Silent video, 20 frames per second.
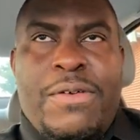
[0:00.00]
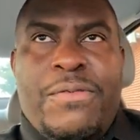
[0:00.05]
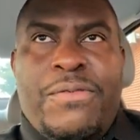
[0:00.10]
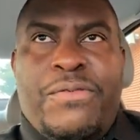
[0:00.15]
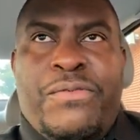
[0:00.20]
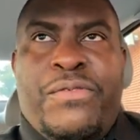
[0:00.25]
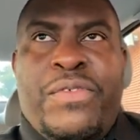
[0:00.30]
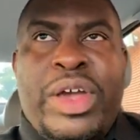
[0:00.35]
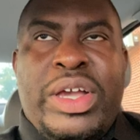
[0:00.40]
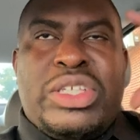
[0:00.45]

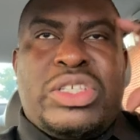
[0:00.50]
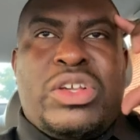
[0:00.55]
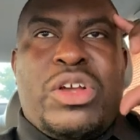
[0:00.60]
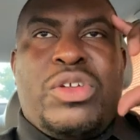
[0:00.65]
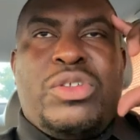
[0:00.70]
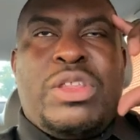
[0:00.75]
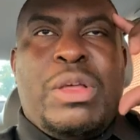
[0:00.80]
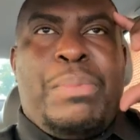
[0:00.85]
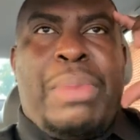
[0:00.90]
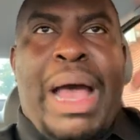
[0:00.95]
Fix
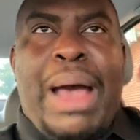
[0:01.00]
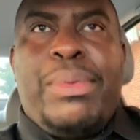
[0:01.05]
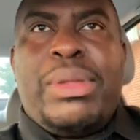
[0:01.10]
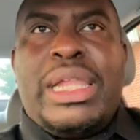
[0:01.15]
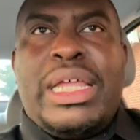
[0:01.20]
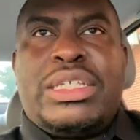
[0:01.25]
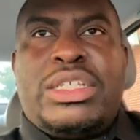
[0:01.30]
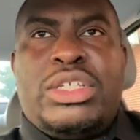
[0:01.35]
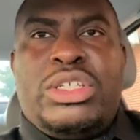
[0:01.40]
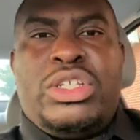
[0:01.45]
our, the Bible
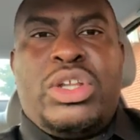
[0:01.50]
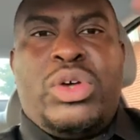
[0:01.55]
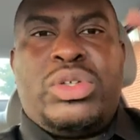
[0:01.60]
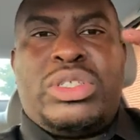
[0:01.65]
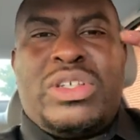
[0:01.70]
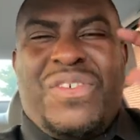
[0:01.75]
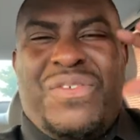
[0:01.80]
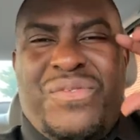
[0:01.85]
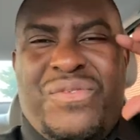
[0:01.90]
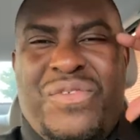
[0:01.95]
lets us know
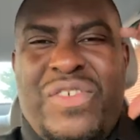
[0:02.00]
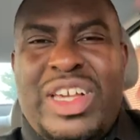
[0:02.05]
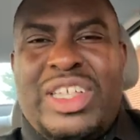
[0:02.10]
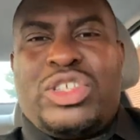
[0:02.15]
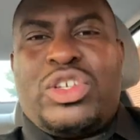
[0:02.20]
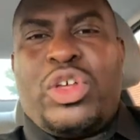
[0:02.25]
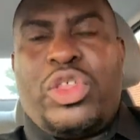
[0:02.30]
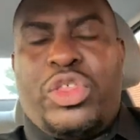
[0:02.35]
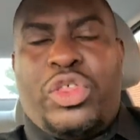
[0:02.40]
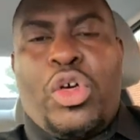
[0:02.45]
to
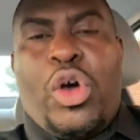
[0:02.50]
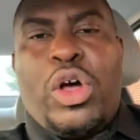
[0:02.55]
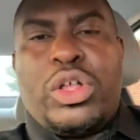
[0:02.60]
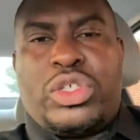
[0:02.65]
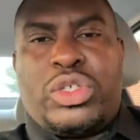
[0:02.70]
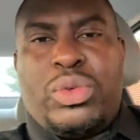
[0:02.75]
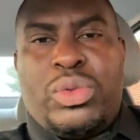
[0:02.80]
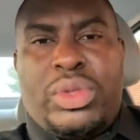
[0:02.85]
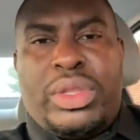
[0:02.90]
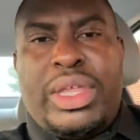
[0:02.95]
fix our
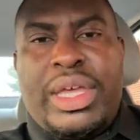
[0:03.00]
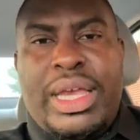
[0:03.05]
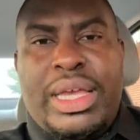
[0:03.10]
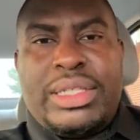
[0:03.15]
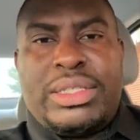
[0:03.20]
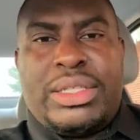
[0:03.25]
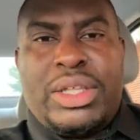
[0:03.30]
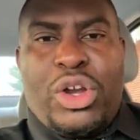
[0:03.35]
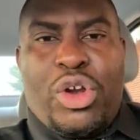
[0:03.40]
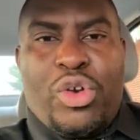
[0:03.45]
thoughts on
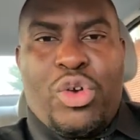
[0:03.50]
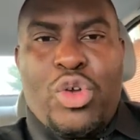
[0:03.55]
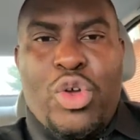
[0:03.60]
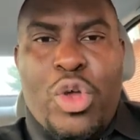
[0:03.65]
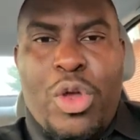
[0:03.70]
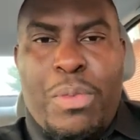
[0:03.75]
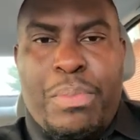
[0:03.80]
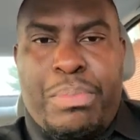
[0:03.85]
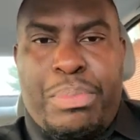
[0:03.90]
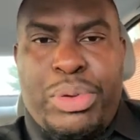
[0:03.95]
things that are
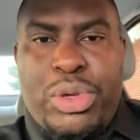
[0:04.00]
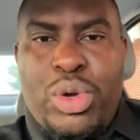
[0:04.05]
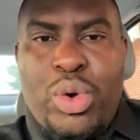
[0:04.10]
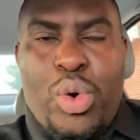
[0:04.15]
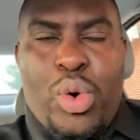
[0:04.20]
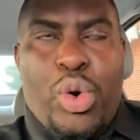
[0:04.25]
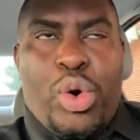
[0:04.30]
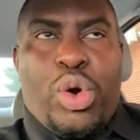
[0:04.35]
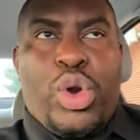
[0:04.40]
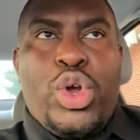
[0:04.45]

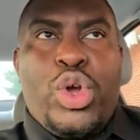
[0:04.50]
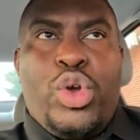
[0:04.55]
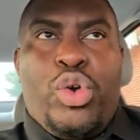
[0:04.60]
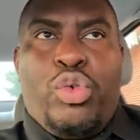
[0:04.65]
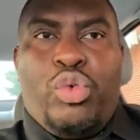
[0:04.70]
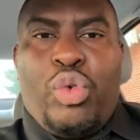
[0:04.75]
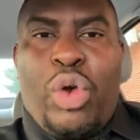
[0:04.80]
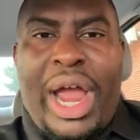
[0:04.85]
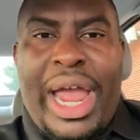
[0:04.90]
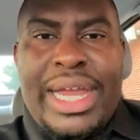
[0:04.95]
pure,
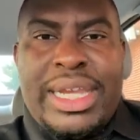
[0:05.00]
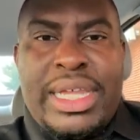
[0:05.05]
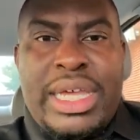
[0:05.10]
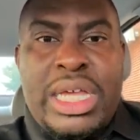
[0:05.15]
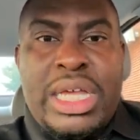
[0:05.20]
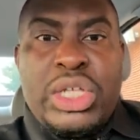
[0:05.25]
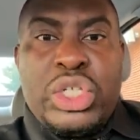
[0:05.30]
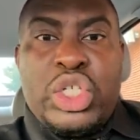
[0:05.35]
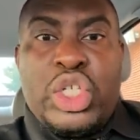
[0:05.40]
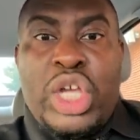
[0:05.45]
right,
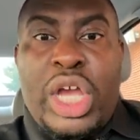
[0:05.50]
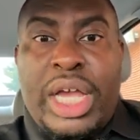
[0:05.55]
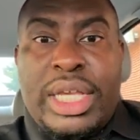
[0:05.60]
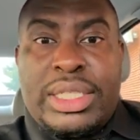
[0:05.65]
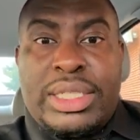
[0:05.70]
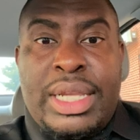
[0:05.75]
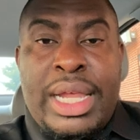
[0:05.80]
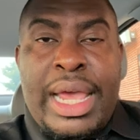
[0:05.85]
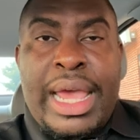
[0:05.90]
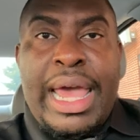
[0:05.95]

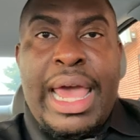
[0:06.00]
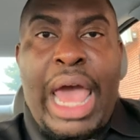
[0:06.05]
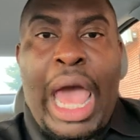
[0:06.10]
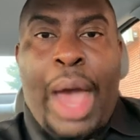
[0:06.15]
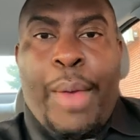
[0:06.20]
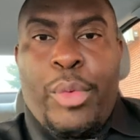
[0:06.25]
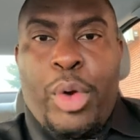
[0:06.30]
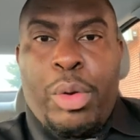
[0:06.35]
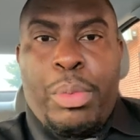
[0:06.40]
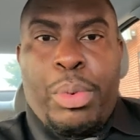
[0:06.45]
just,
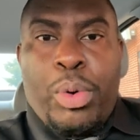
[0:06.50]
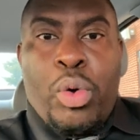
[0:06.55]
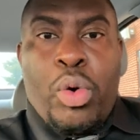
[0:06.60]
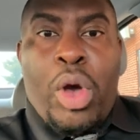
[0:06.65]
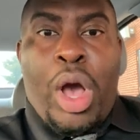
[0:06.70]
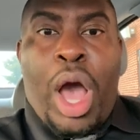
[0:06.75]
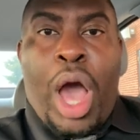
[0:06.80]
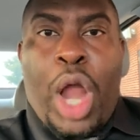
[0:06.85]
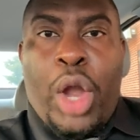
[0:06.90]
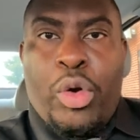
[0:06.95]
admirable,
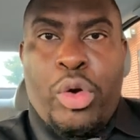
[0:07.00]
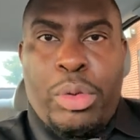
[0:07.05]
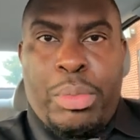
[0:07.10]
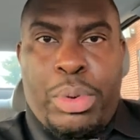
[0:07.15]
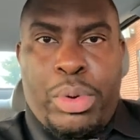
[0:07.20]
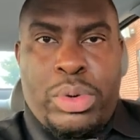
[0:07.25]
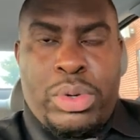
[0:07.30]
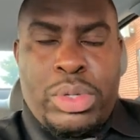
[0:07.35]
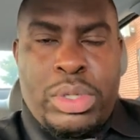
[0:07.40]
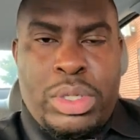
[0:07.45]

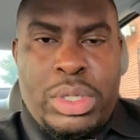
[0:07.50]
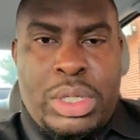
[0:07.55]
honorable.